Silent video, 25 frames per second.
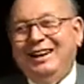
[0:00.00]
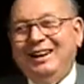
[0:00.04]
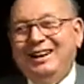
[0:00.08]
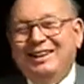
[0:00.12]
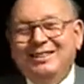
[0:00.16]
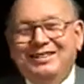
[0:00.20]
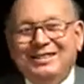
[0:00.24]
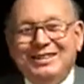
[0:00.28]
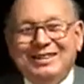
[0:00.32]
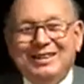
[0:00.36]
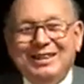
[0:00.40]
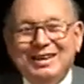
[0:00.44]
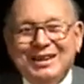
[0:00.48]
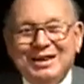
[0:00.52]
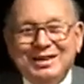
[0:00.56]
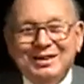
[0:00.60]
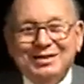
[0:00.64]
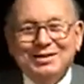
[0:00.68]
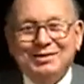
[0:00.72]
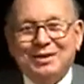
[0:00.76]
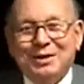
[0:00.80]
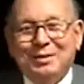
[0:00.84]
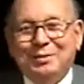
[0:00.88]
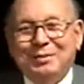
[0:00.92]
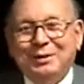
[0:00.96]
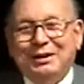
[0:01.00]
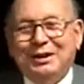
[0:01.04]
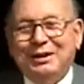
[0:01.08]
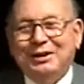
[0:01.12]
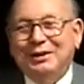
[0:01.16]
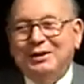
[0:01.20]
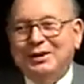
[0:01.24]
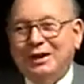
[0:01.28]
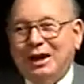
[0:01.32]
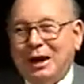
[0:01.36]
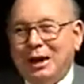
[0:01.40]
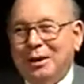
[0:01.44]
I said, somebody taught